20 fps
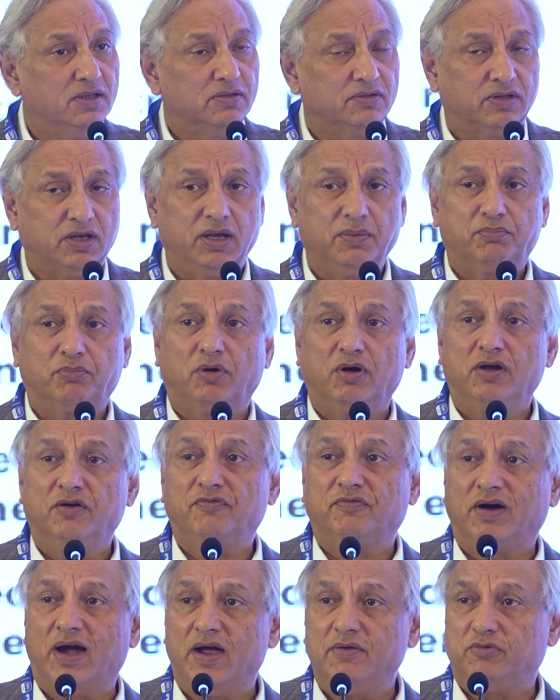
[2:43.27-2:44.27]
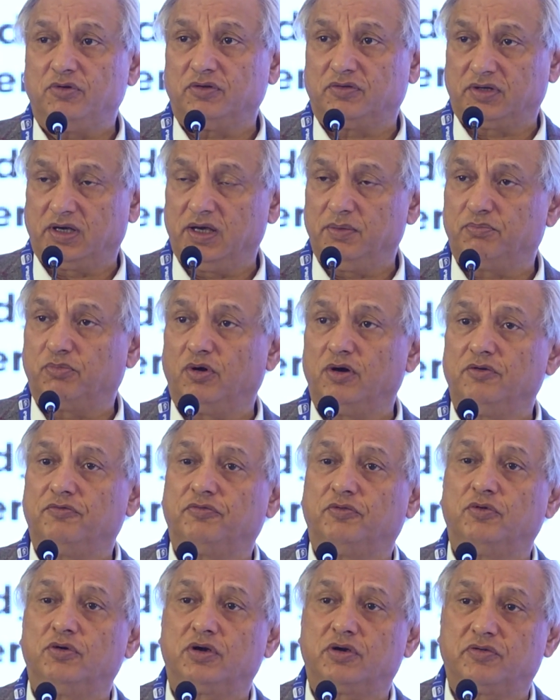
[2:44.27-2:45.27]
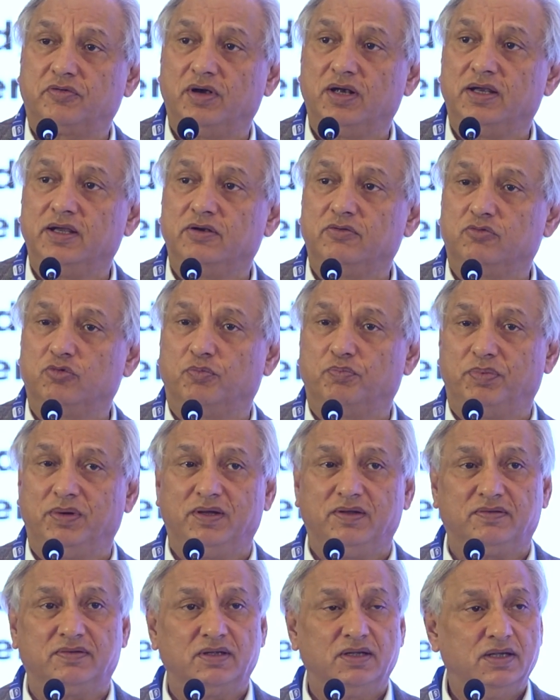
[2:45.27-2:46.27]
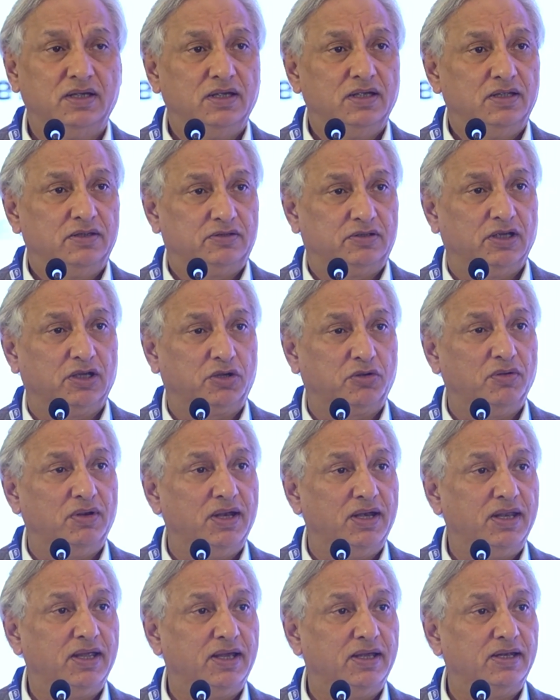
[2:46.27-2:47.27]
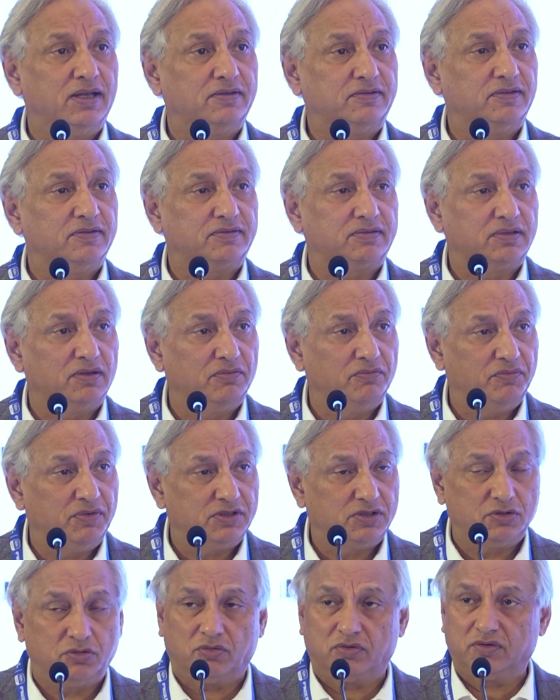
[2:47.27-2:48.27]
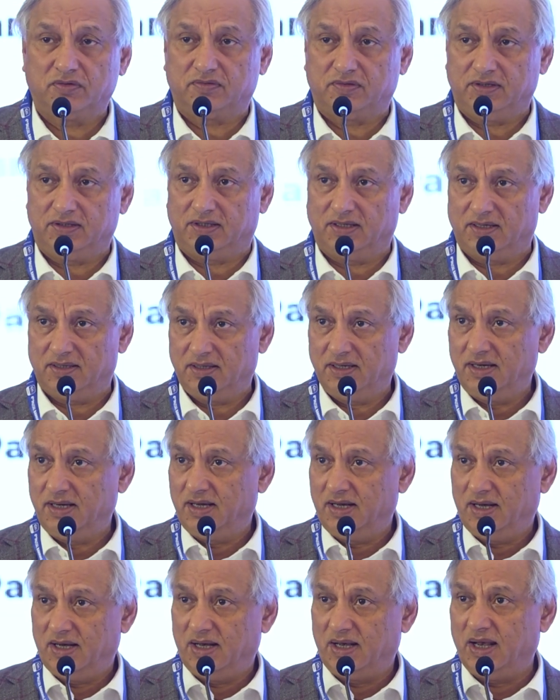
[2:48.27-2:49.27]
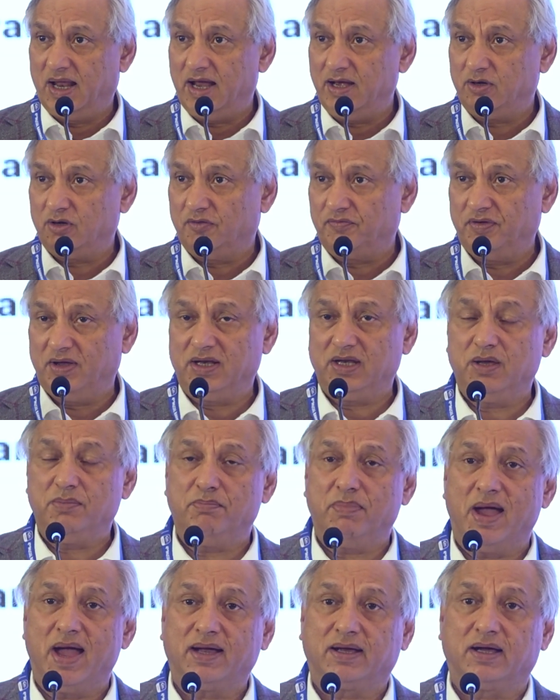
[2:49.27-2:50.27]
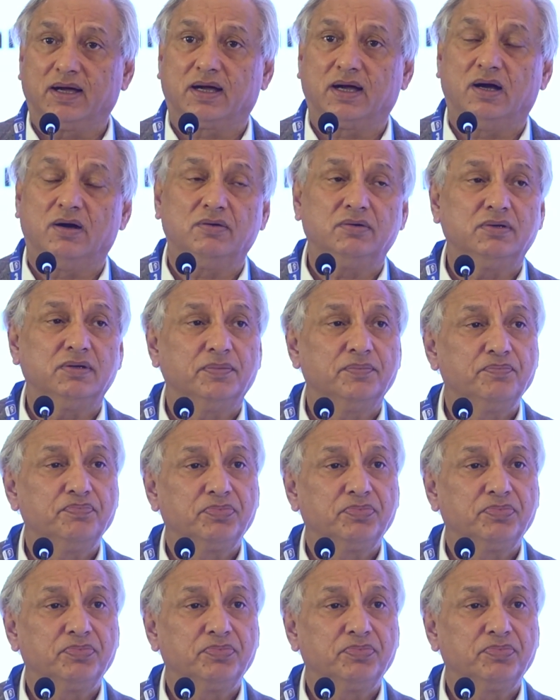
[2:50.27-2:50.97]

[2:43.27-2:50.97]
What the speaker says: 3.5 to 3.4 trillion rupees circulating in a system which don't see the light of any bank account.